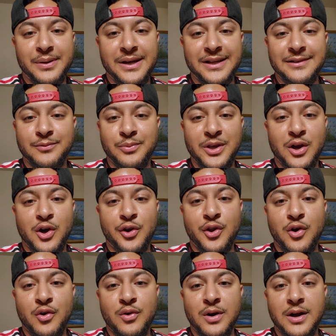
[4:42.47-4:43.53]
but we all
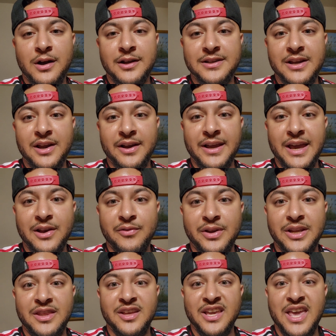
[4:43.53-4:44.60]
know uh, Derrick
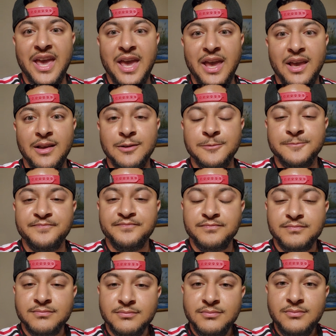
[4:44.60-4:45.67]
Henry, the king.
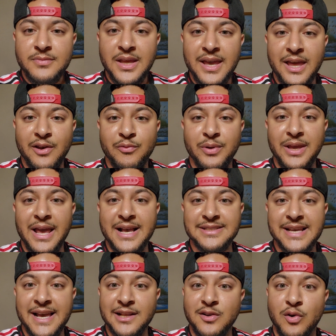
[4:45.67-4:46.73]
Henry
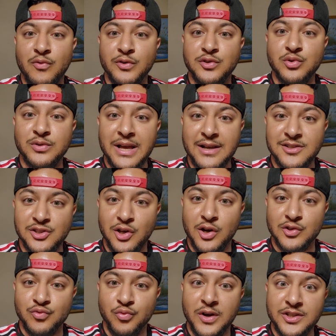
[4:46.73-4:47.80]
has had over 2,000
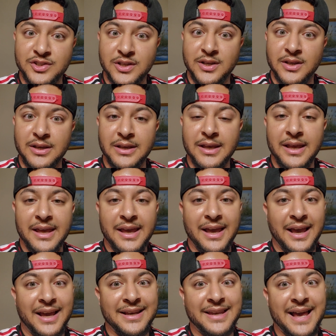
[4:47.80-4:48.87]
yards rushing
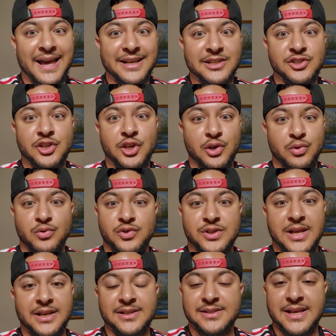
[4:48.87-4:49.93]
and that is
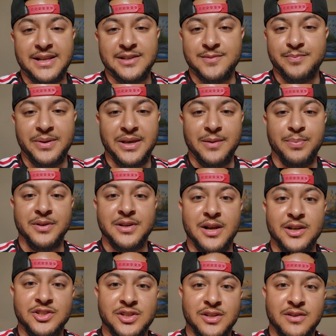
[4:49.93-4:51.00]
huge. That is that is big
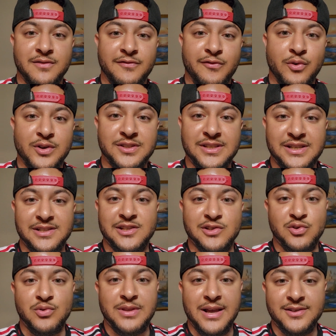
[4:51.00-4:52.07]
production for a
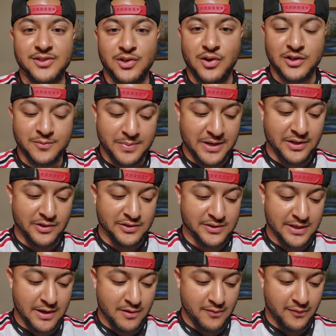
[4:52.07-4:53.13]
season. Two thousand yards by
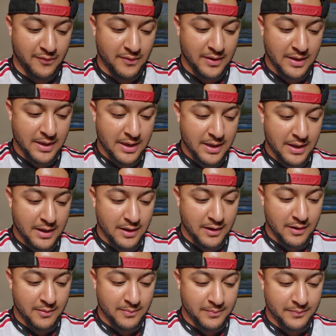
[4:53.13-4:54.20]
yourself.
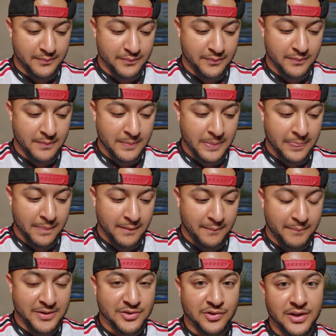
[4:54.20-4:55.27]
Um,
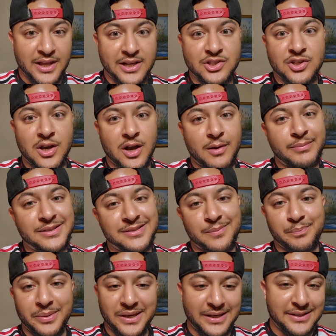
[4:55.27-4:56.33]
Mr. Nick Chubb is
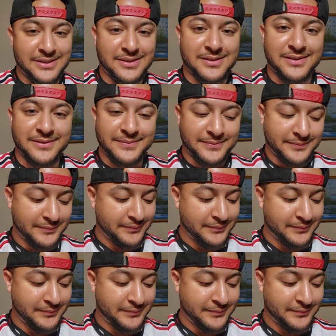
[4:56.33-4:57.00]
a beast.